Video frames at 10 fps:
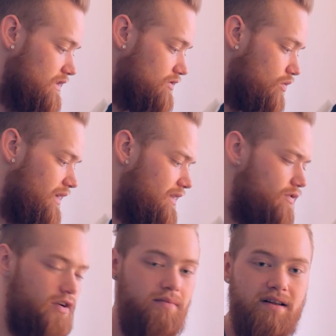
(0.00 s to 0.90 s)

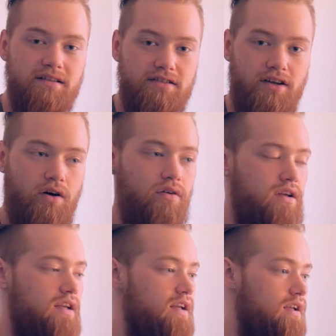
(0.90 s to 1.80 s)
20-30 minutes ago.
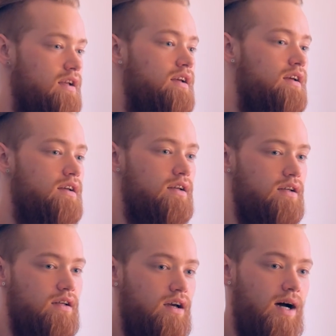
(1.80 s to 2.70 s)

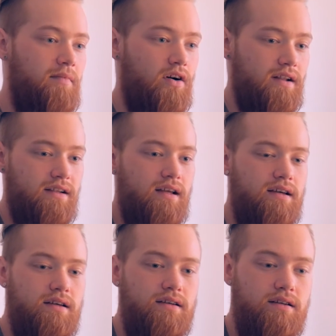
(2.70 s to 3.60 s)
I'm already
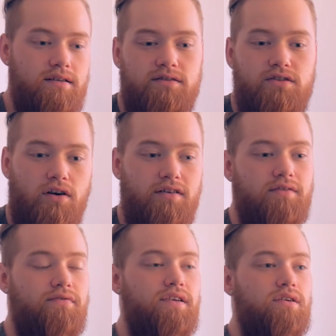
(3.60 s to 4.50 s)
starting to
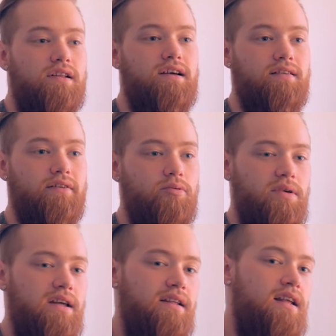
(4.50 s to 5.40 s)
feel it a little
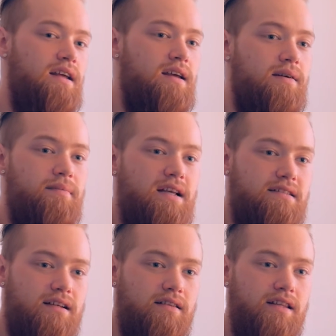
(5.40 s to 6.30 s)
bit.
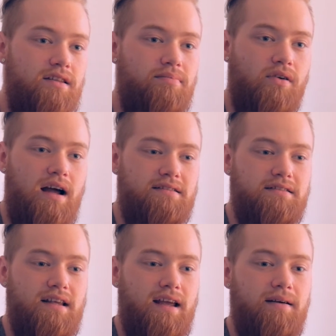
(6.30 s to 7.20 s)
Basically, the
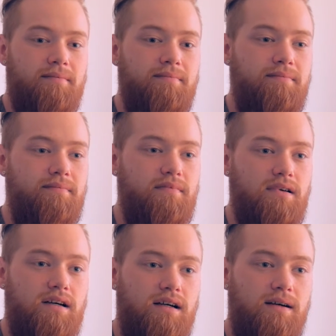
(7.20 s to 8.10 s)
Piracetam
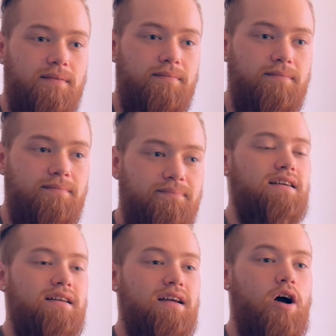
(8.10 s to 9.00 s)

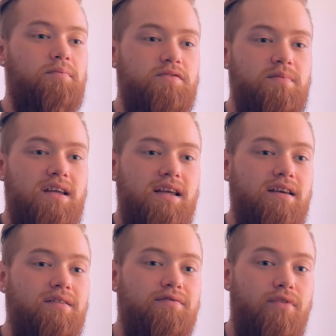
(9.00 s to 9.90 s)
helps me
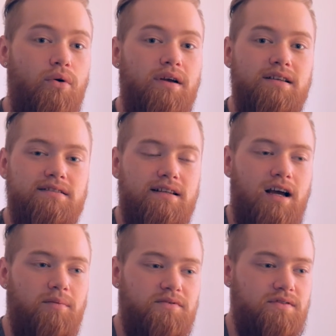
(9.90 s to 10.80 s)
focus.
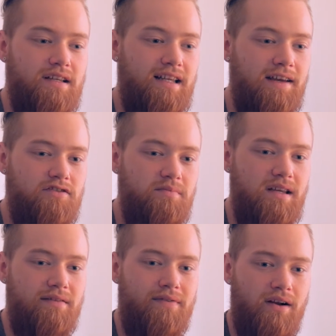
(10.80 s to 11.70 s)
It gives
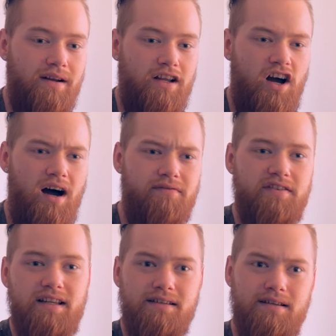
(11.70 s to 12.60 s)
me a very
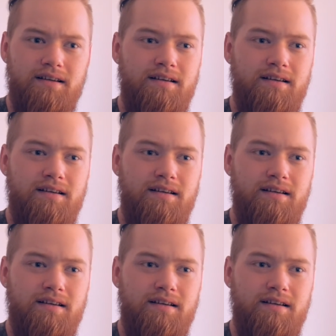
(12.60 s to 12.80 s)
confident